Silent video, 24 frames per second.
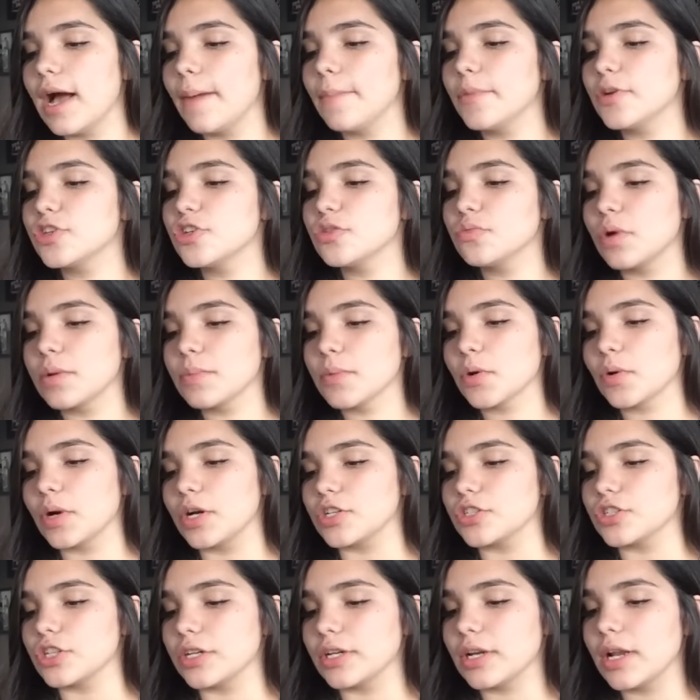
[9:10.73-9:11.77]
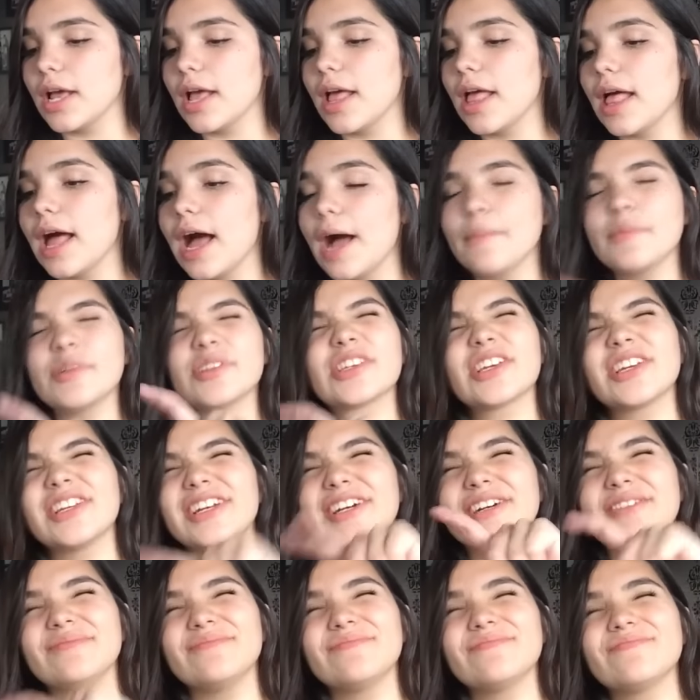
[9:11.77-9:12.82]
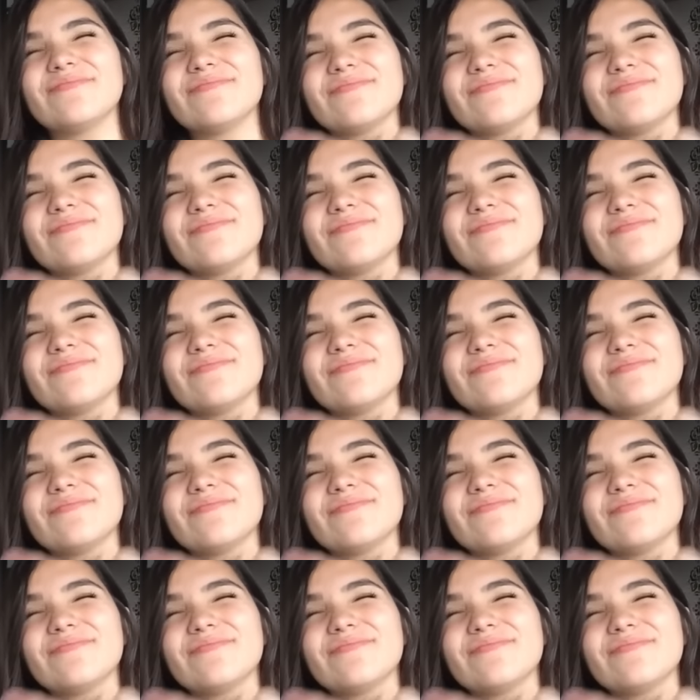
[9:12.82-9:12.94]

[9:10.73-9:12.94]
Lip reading: gonna do one more question. I'm just gonna.